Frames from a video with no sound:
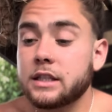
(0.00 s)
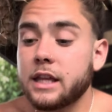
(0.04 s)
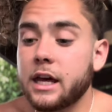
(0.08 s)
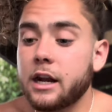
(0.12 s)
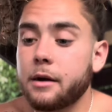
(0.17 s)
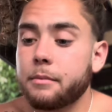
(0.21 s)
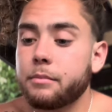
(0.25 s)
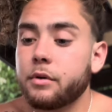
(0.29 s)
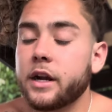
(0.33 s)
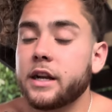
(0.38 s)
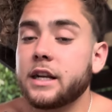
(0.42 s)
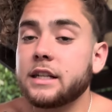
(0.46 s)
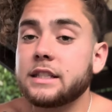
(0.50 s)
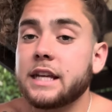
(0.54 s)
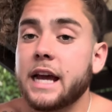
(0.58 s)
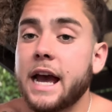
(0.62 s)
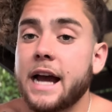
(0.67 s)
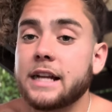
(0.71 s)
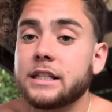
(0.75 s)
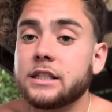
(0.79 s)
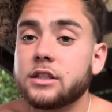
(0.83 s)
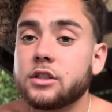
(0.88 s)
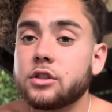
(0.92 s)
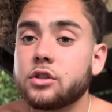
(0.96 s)
that our brain
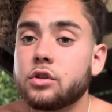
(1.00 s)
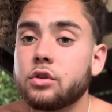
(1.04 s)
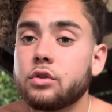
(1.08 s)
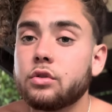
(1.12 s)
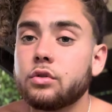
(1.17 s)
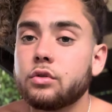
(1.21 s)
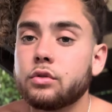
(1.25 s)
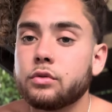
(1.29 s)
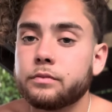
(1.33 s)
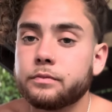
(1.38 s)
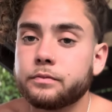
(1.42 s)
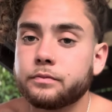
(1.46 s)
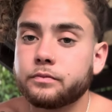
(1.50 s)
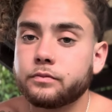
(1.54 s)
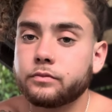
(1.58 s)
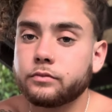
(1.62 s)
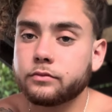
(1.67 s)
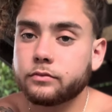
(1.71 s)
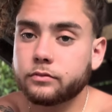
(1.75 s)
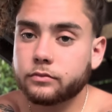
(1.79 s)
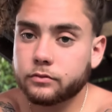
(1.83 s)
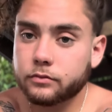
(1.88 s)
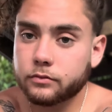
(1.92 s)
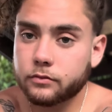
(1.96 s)
attaches to,
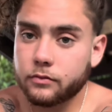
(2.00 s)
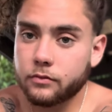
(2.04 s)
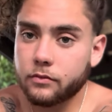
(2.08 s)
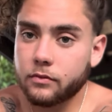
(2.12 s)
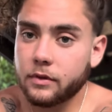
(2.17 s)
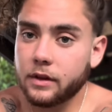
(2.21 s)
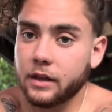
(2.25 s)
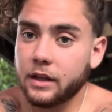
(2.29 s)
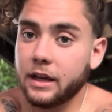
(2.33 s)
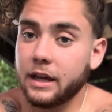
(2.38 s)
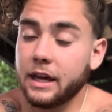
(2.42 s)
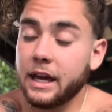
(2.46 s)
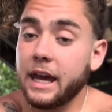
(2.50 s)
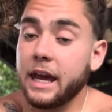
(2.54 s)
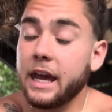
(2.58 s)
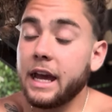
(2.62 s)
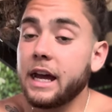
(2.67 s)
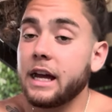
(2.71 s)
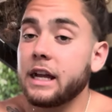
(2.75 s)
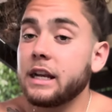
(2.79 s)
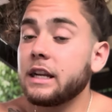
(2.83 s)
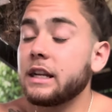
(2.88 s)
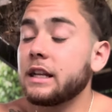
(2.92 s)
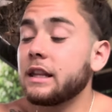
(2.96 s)

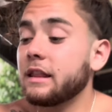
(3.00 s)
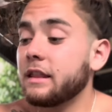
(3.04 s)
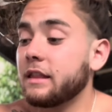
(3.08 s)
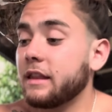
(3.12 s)
and